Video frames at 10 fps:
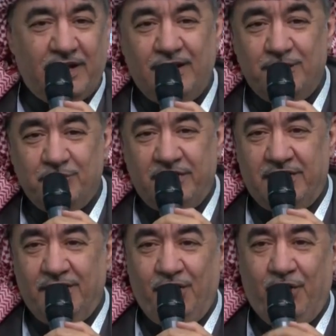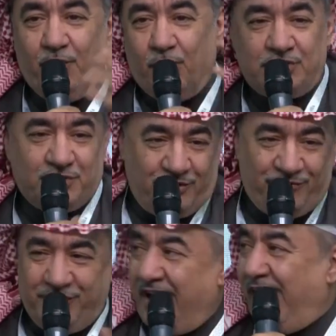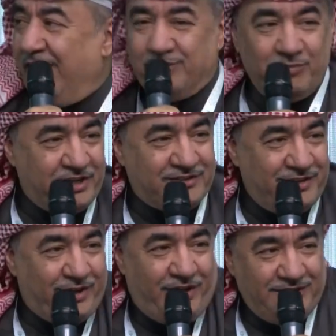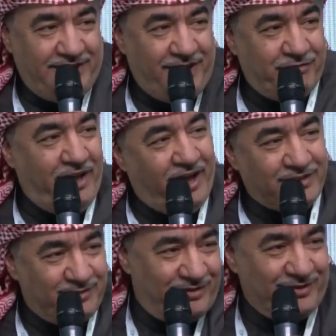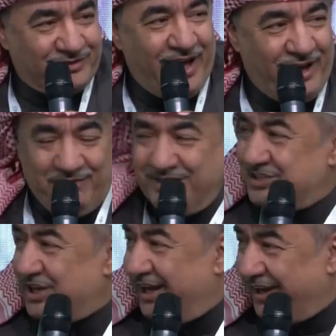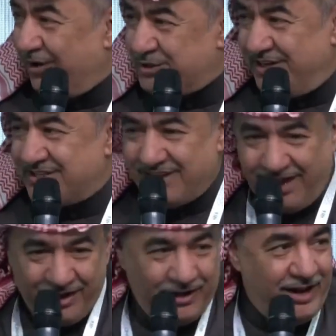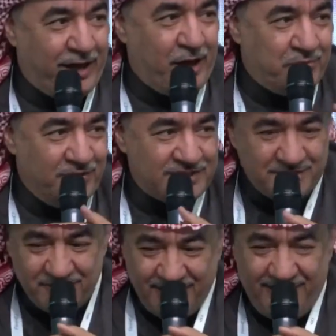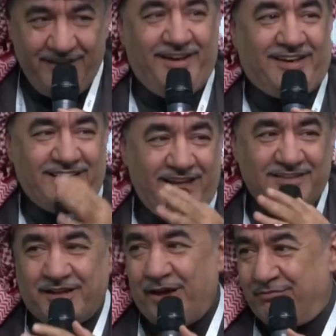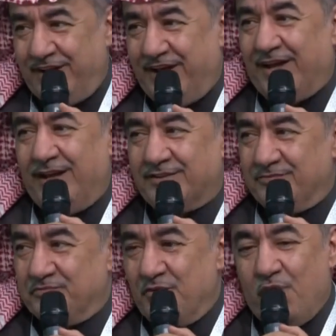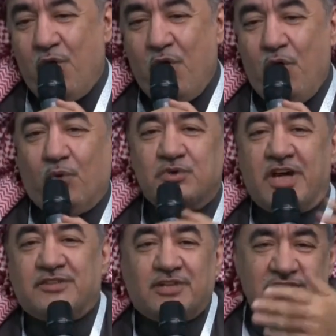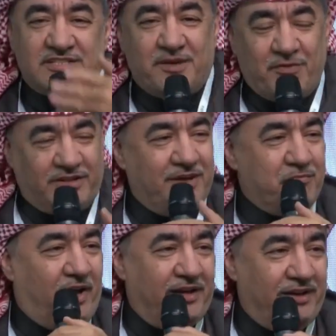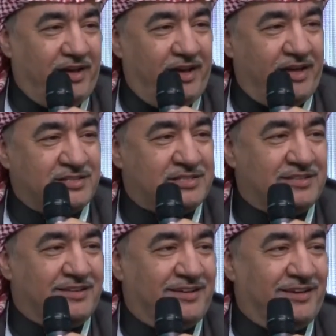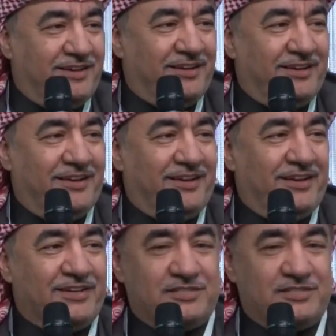And the CEO called me and he says, someone has taken or the Twitter, what's happening? He's exiting. He said, don't worry, I am Khalid. And then